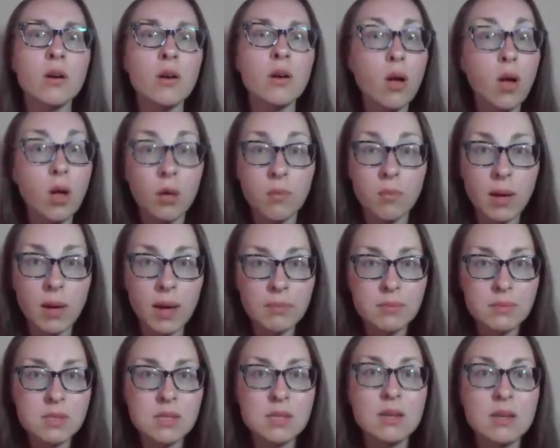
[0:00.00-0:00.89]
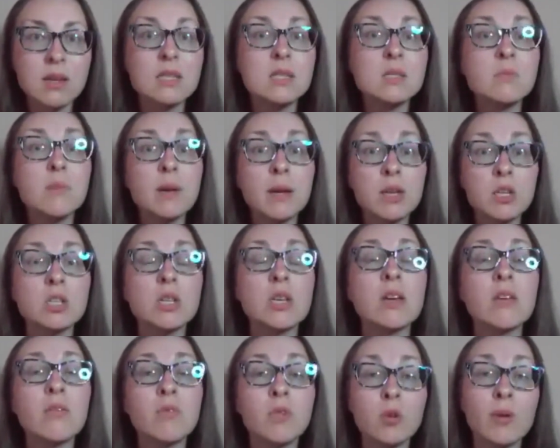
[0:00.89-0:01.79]
all moms,
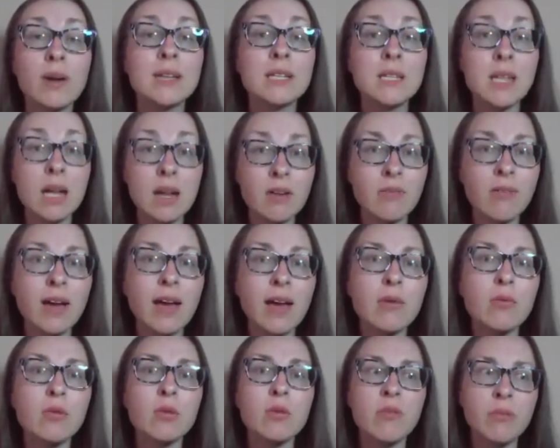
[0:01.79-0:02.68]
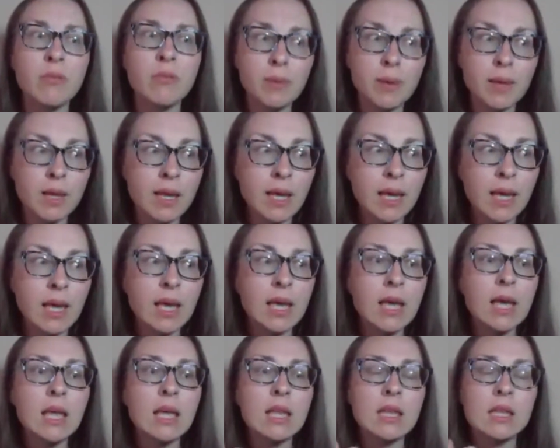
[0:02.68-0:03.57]
especially if you identify with feeling
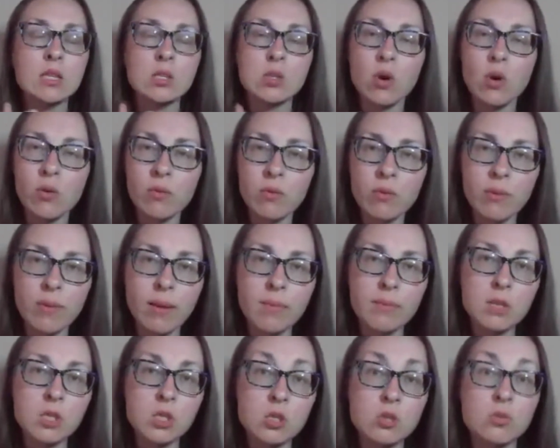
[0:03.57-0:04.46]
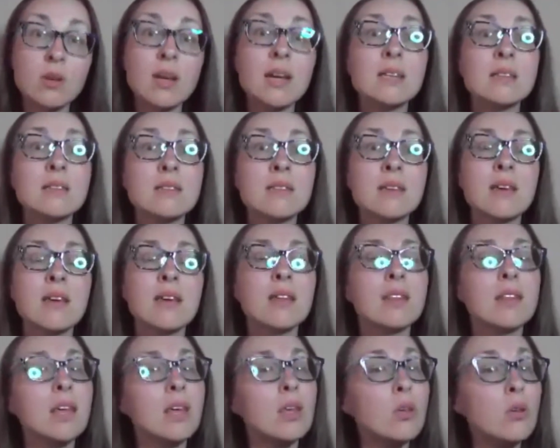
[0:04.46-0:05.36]
this overwhelm and stress
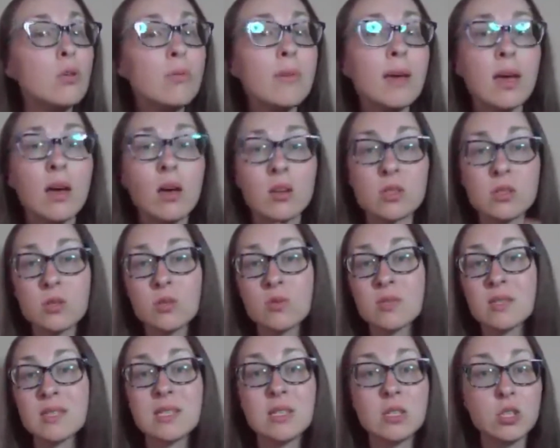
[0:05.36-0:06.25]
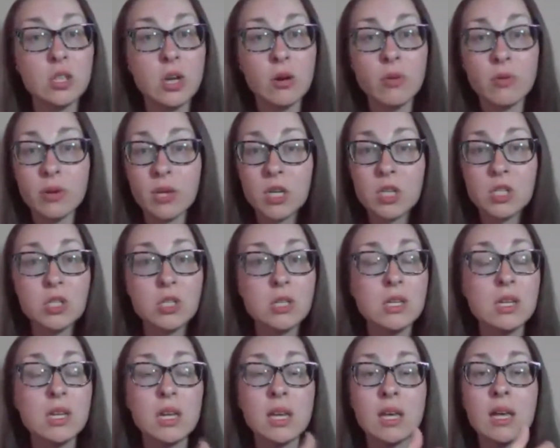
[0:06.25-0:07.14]
that you may also see
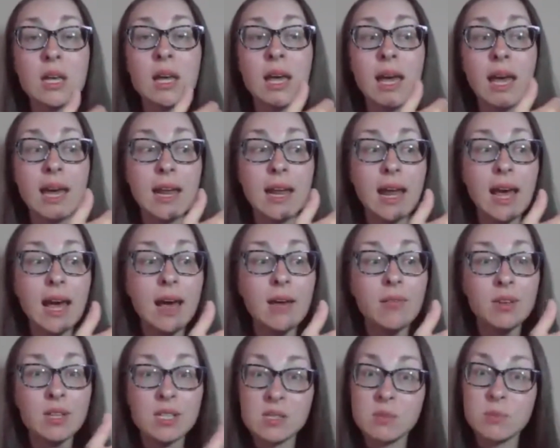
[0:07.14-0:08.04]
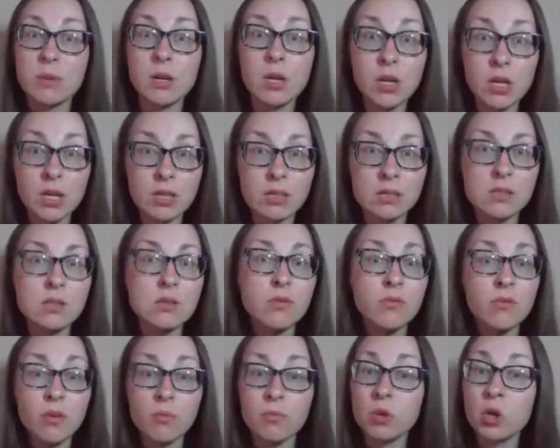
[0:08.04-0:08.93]
generationally and have experienced
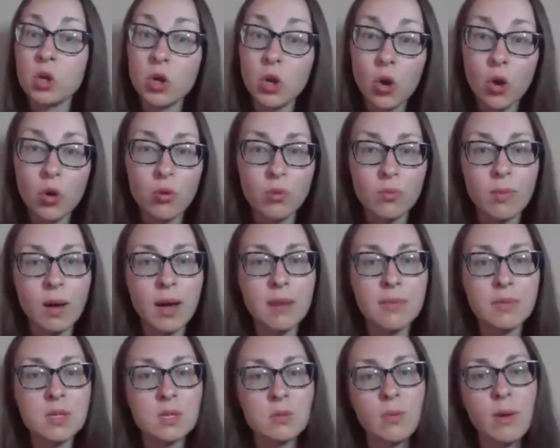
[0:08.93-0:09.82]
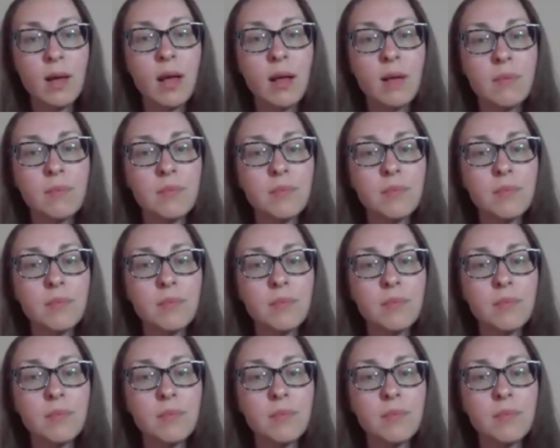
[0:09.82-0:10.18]
from your own mom as well.